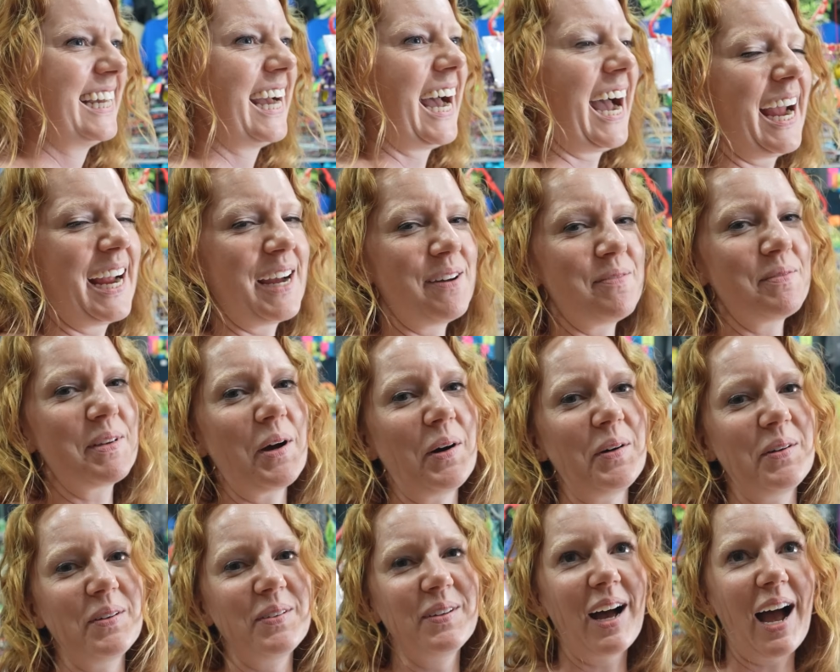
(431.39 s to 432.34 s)
I am,
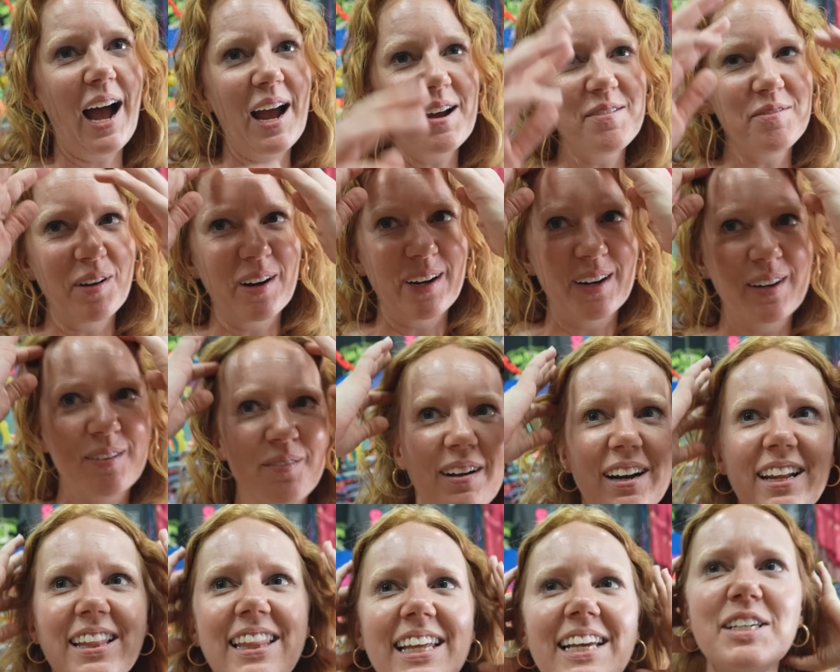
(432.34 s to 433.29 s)
y'all. I've wanted
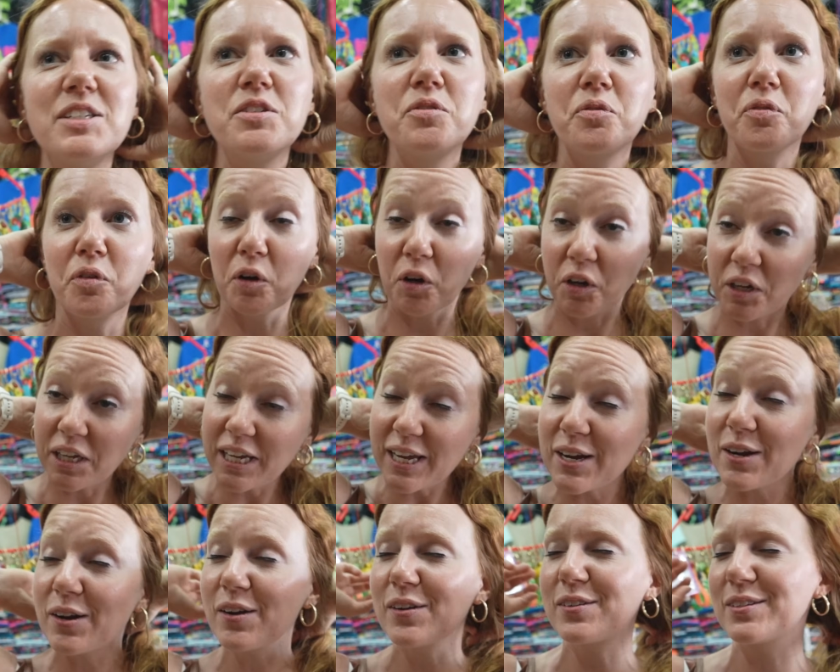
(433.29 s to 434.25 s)
one of these for
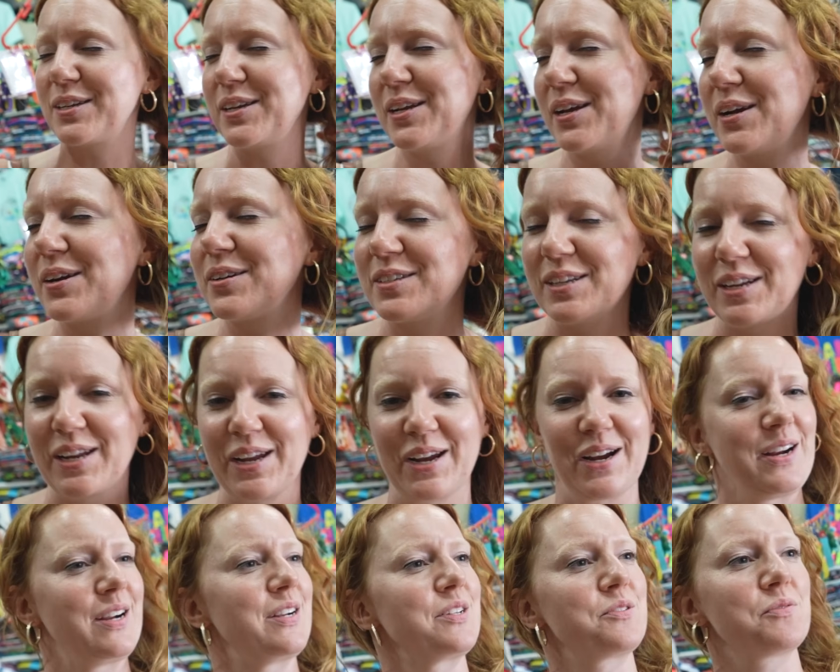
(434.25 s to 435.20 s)
years and years and
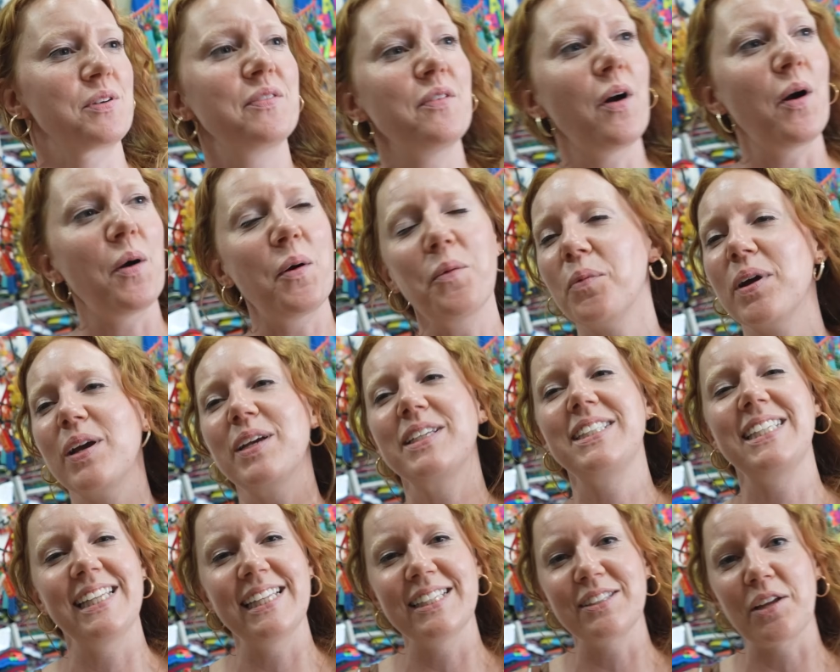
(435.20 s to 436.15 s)
years. We
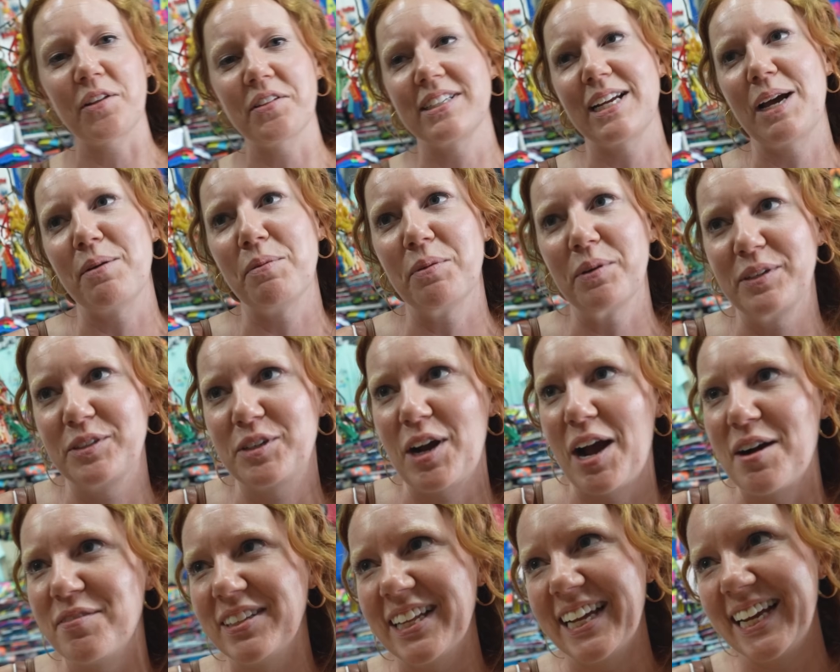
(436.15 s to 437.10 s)
see these all the time when we're
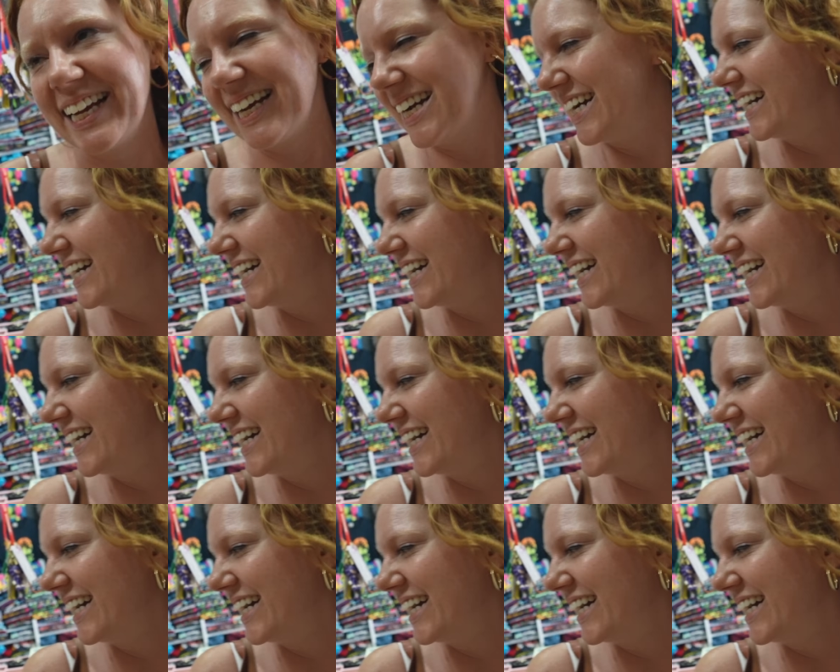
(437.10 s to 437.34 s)
traveling.